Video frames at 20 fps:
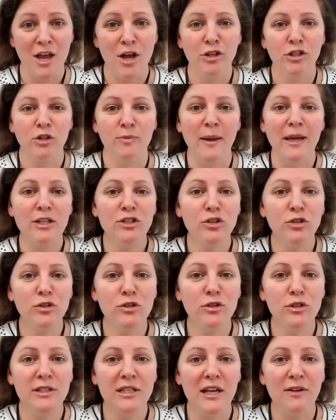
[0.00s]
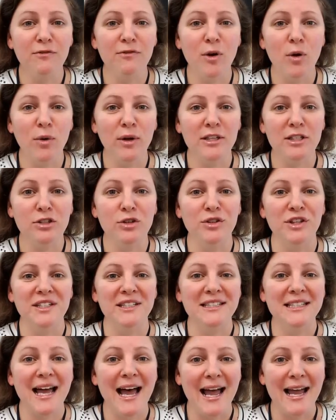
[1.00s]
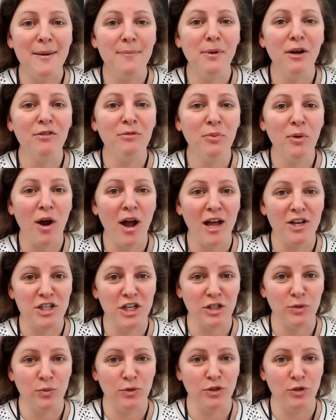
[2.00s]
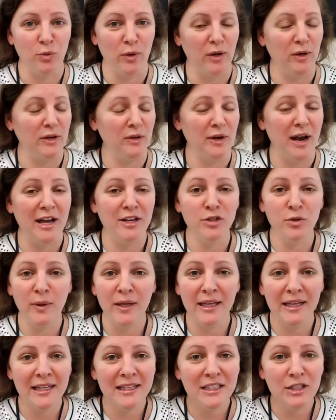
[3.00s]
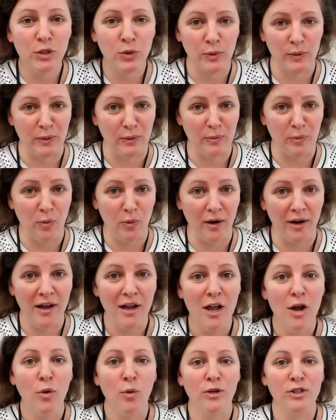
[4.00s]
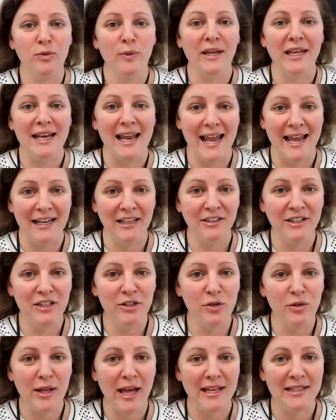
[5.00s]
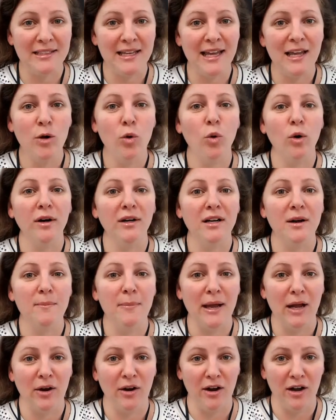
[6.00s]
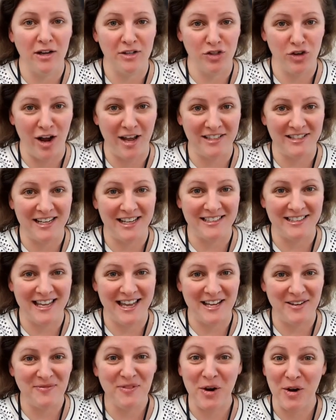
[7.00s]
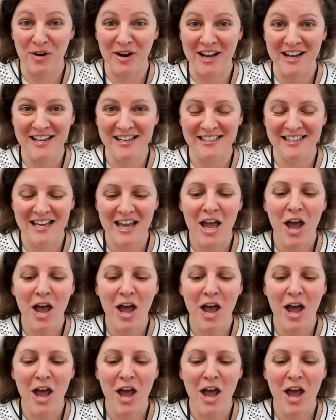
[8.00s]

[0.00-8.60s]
So make sure you stay focused to the type of project we're doing. They're not doing a history report. We're doing an analytical essay or a compare and contrast essay, all right?